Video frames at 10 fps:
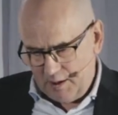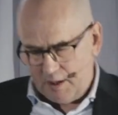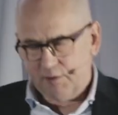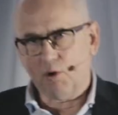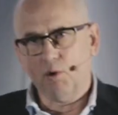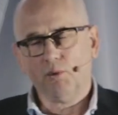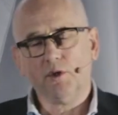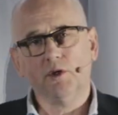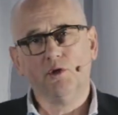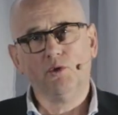So
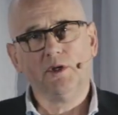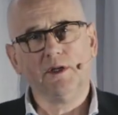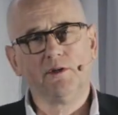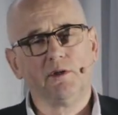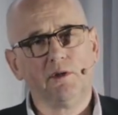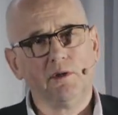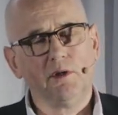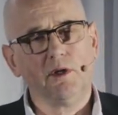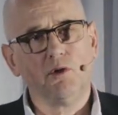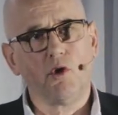you do need,
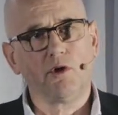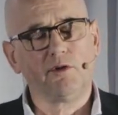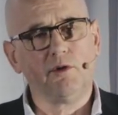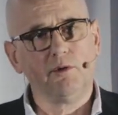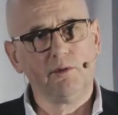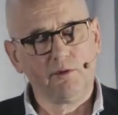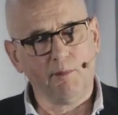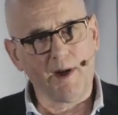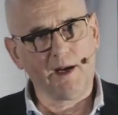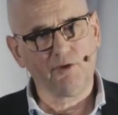in order to
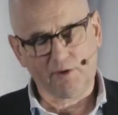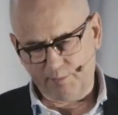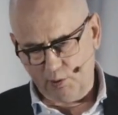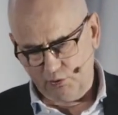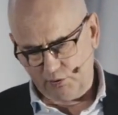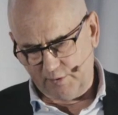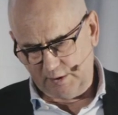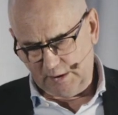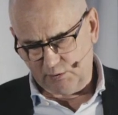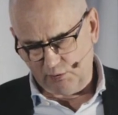manage exposures, you
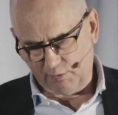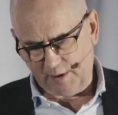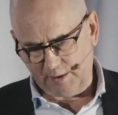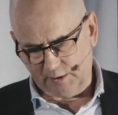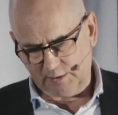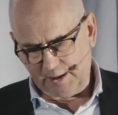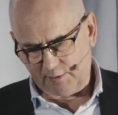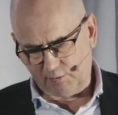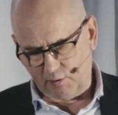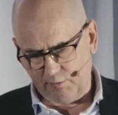need to understand the attack
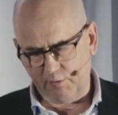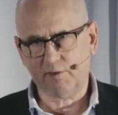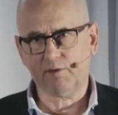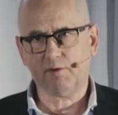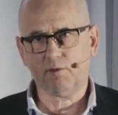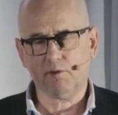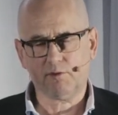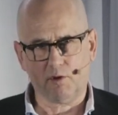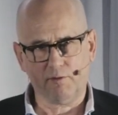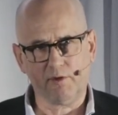
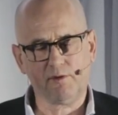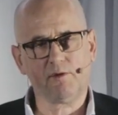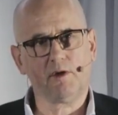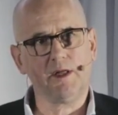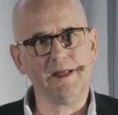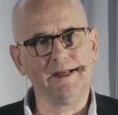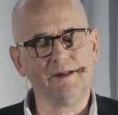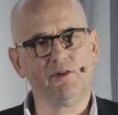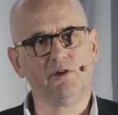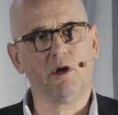surface in
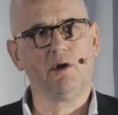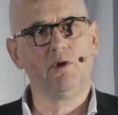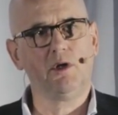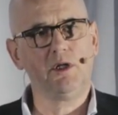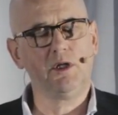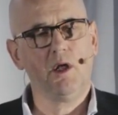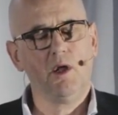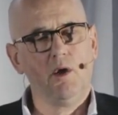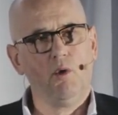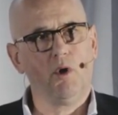its entirety,
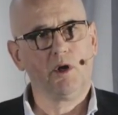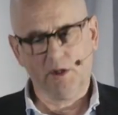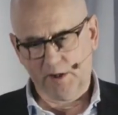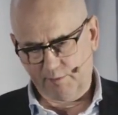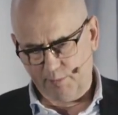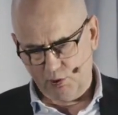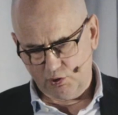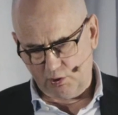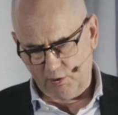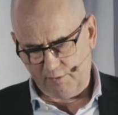what are the
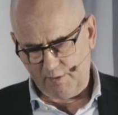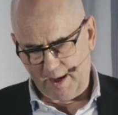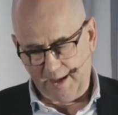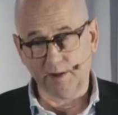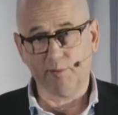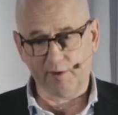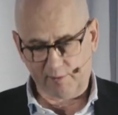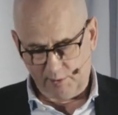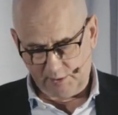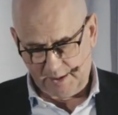exposures and the
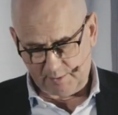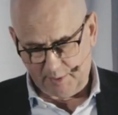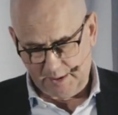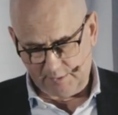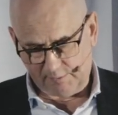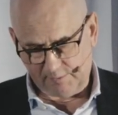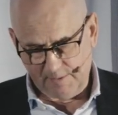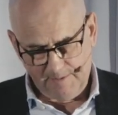possible attack paths.